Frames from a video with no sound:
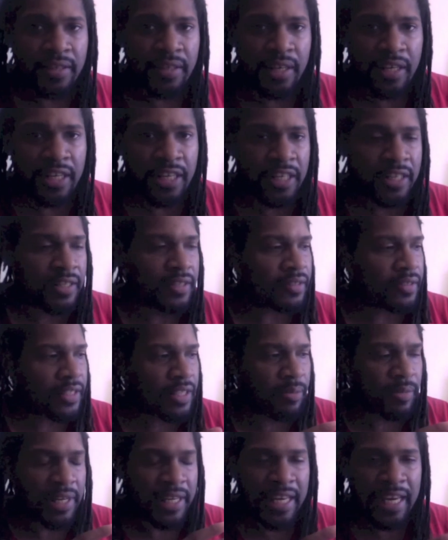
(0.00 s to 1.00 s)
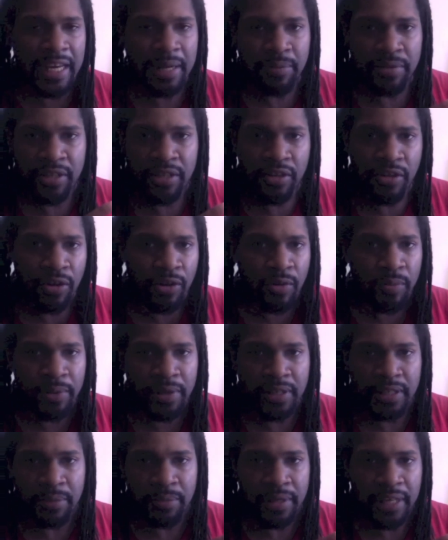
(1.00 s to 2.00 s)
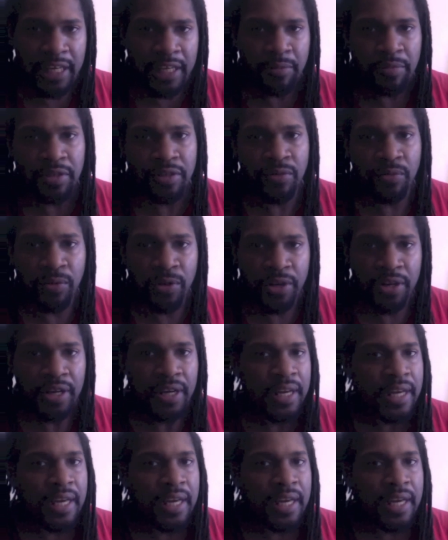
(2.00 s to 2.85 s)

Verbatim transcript: Uh, some of the games didn't open, some of the games didn't work.